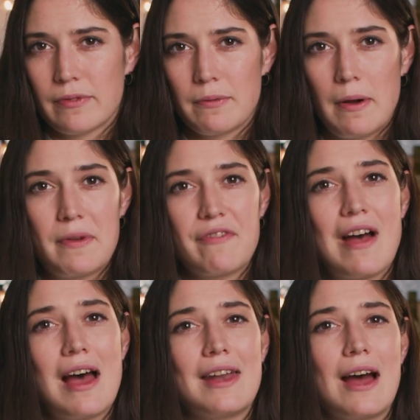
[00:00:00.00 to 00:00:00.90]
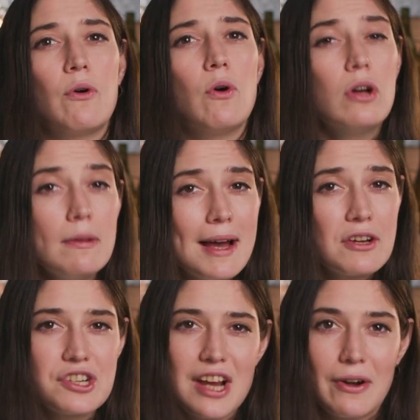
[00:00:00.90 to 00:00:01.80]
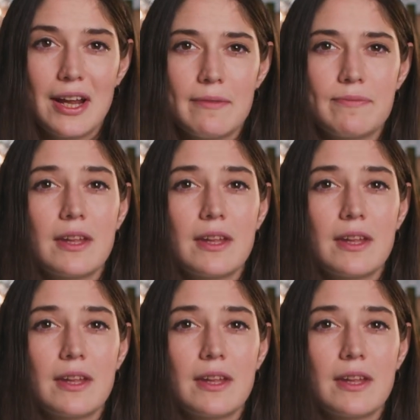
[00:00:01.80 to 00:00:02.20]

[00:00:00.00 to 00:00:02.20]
where we found out all about sherry,